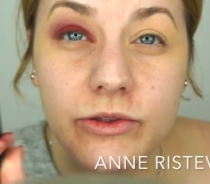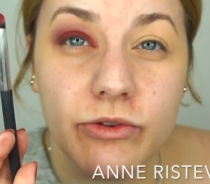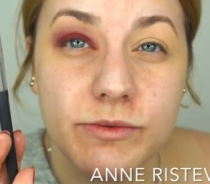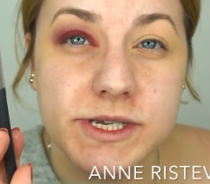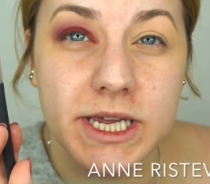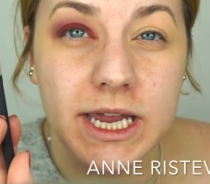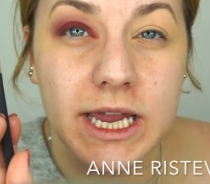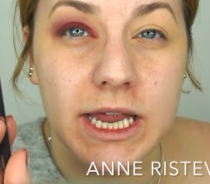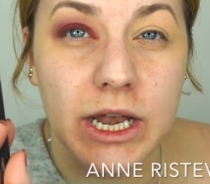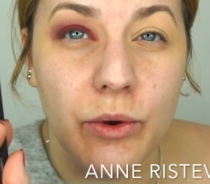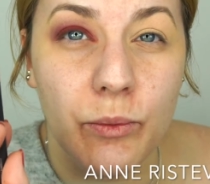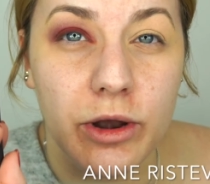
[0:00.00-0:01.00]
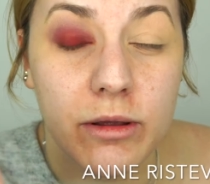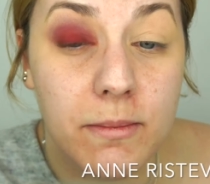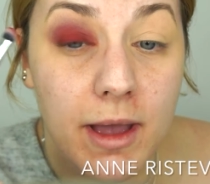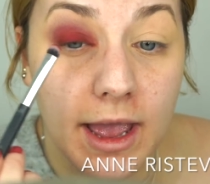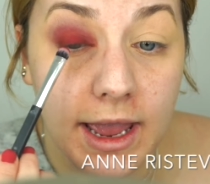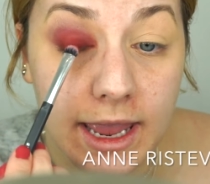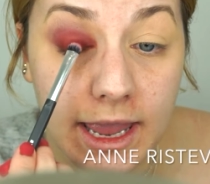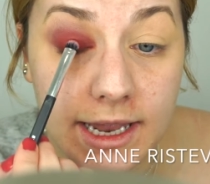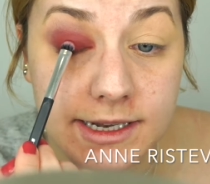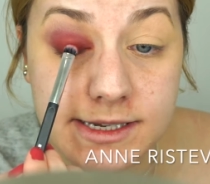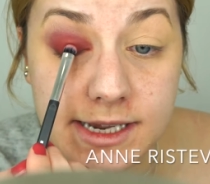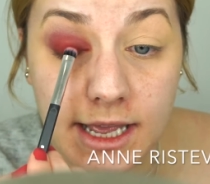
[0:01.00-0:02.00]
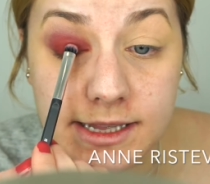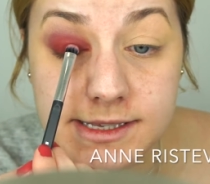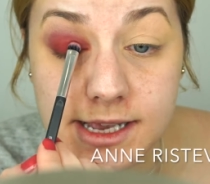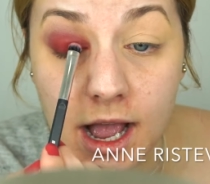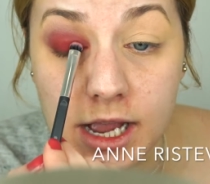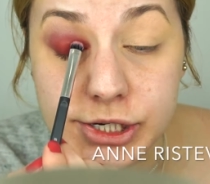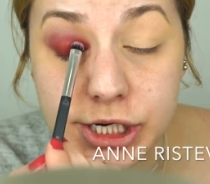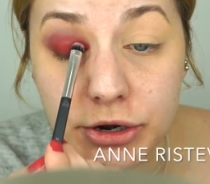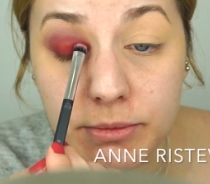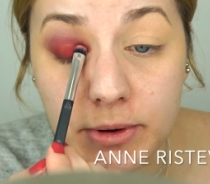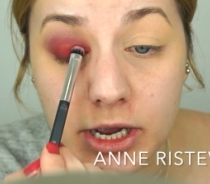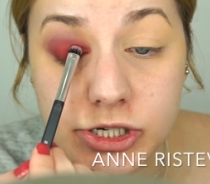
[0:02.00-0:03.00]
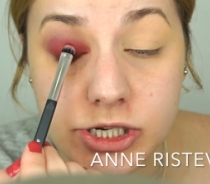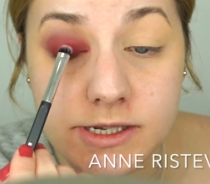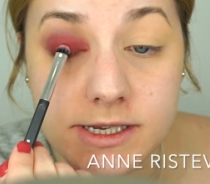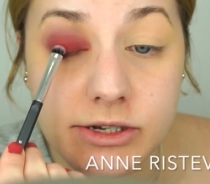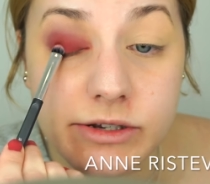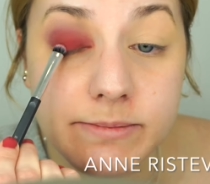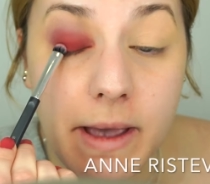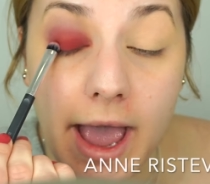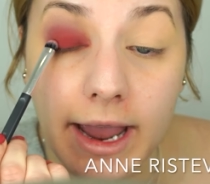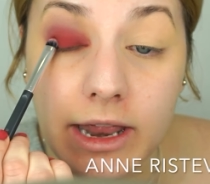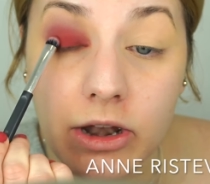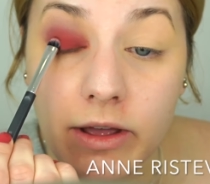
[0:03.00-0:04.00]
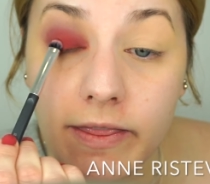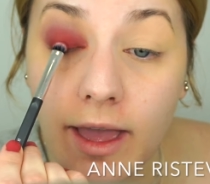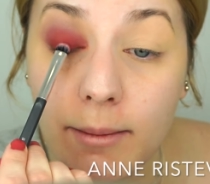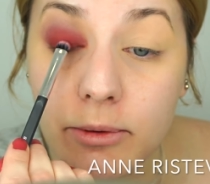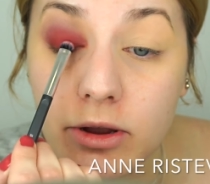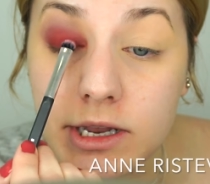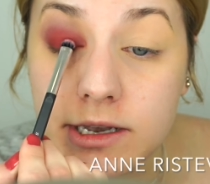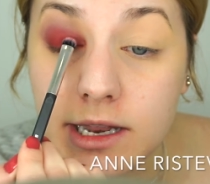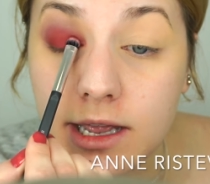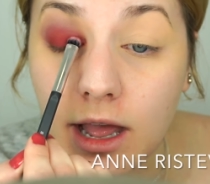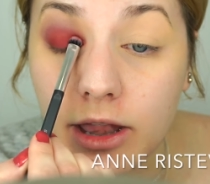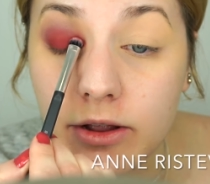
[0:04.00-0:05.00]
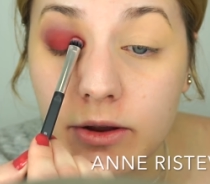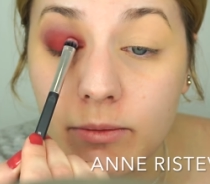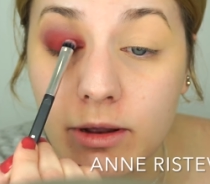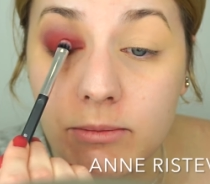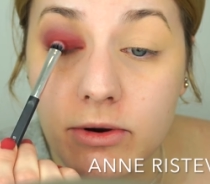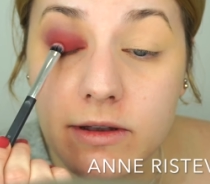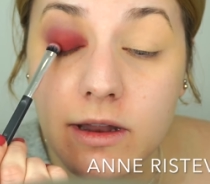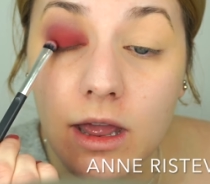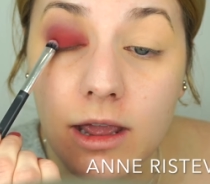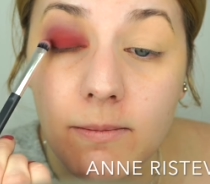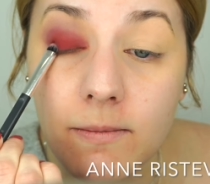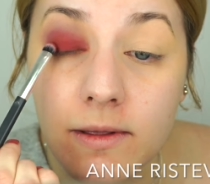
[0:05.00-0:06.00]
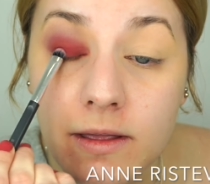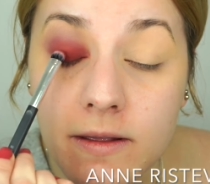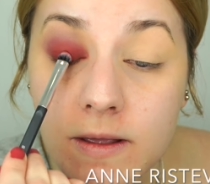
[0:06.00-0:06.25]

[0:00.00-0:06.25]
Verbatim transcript: So I'm taking one of my dense eyeshadow brushes and just packing on that burgundy color one more time.